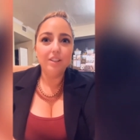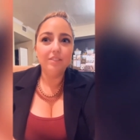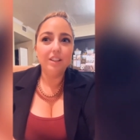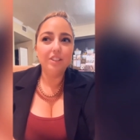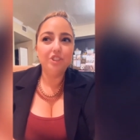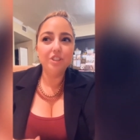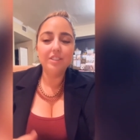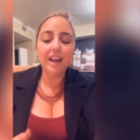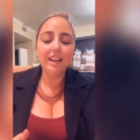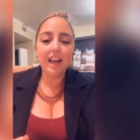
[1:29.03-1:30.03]
just
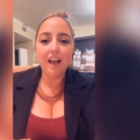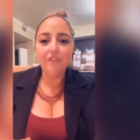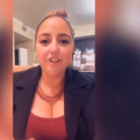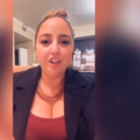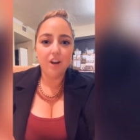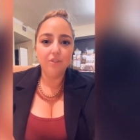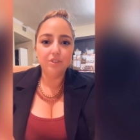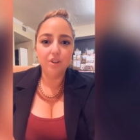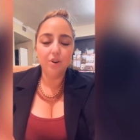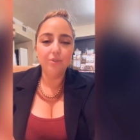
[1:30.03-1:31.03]
kind of average out.
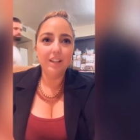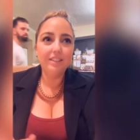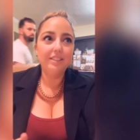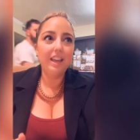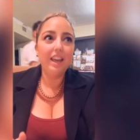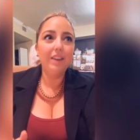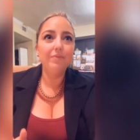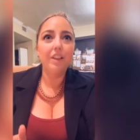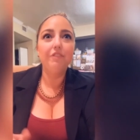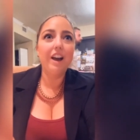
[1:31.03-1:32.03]
So let's say
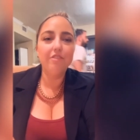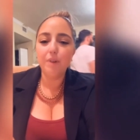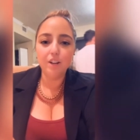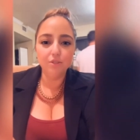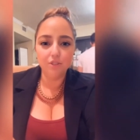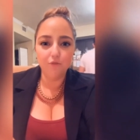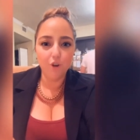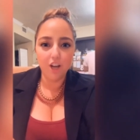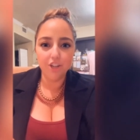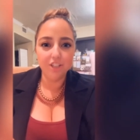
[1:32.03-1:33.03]
five bottles of
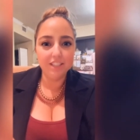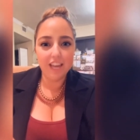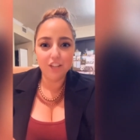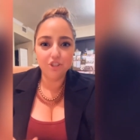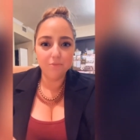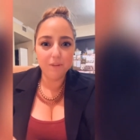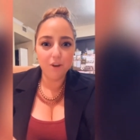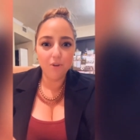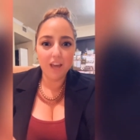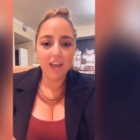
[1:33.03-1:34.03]
water a day should
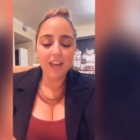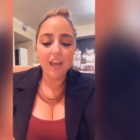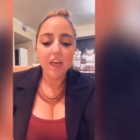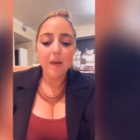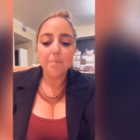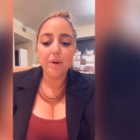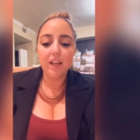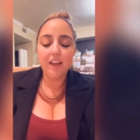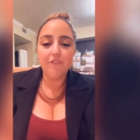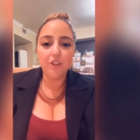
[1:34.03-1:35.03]
be okay.
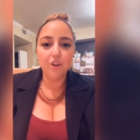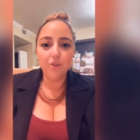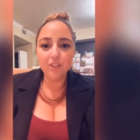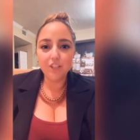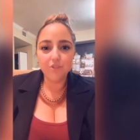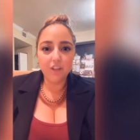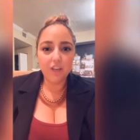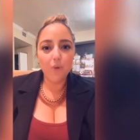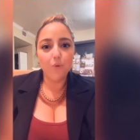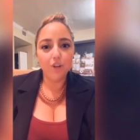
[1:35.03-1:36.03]
But if you're only
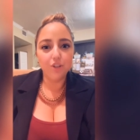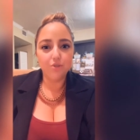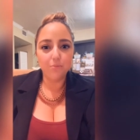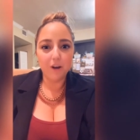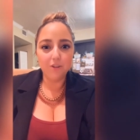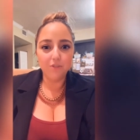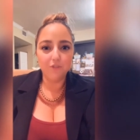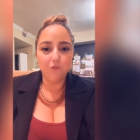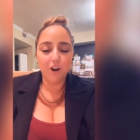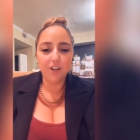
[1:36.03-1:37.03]
drinking one or two bottles
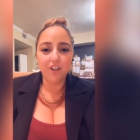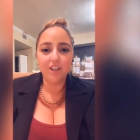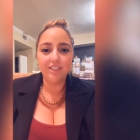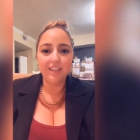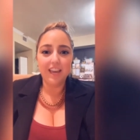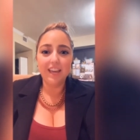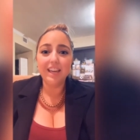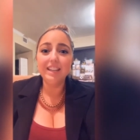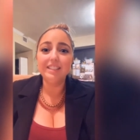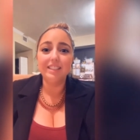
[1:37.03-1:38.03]
of water a day,
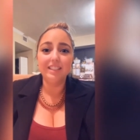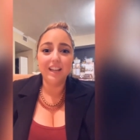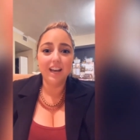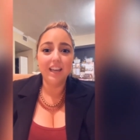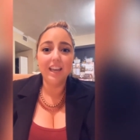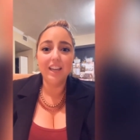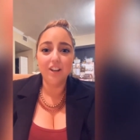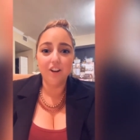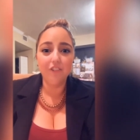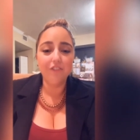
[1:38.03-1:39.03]
it is not
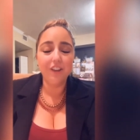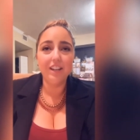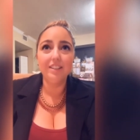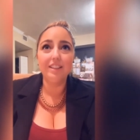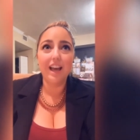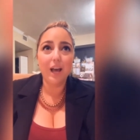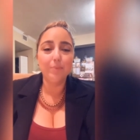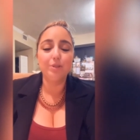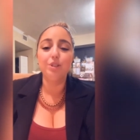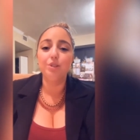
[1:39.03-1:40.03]
enough. It is
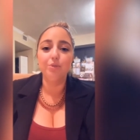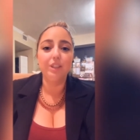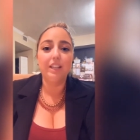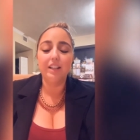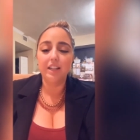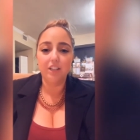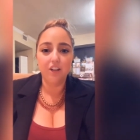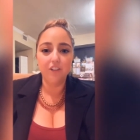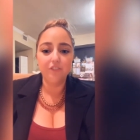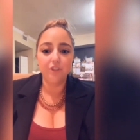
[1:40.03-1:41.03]
absolutely not
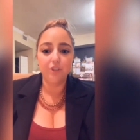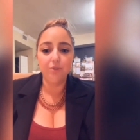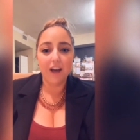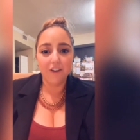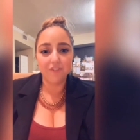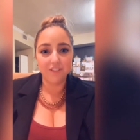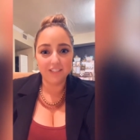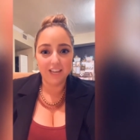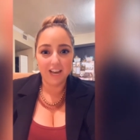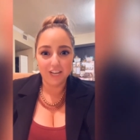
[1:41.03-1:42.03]
enough. So you have to
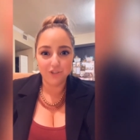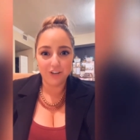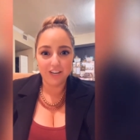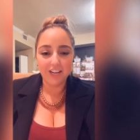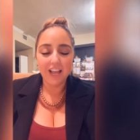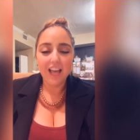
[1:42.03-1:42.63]
stay hydrated.